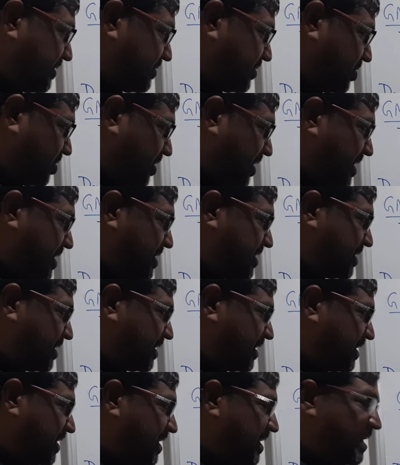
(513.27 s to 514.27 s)
seed,
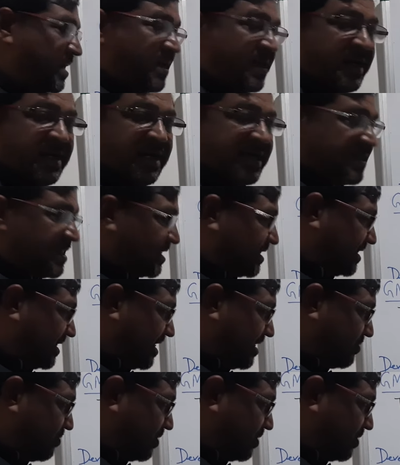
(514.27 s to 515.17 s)
and the seed